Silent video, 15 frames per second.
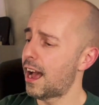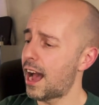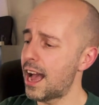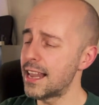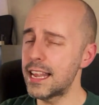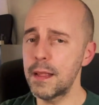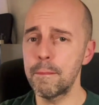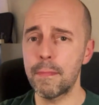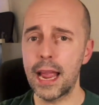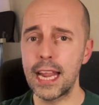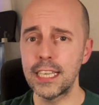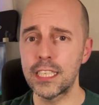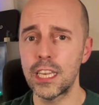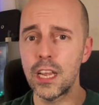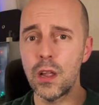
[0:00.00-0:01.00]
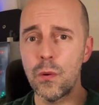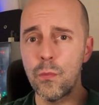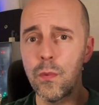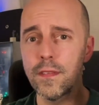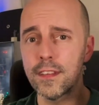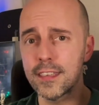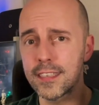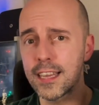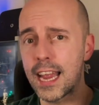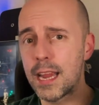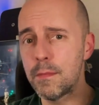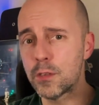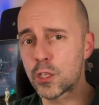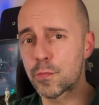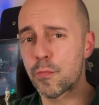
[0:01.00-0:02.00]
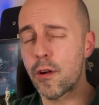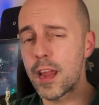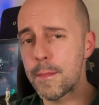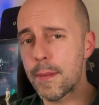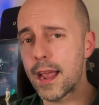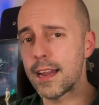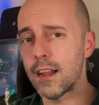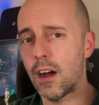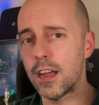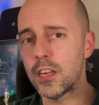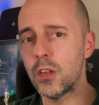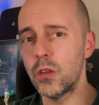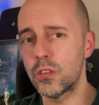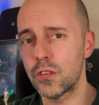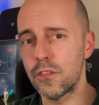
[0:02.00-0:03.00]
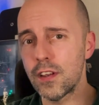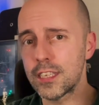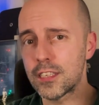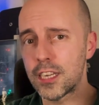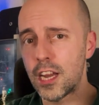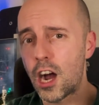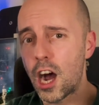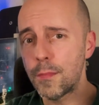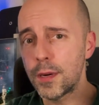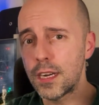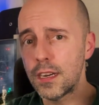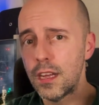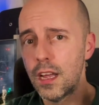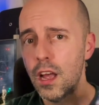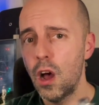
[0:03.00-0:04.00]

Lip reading: And then paint it with the same spray paint that I use for the rest of the armour?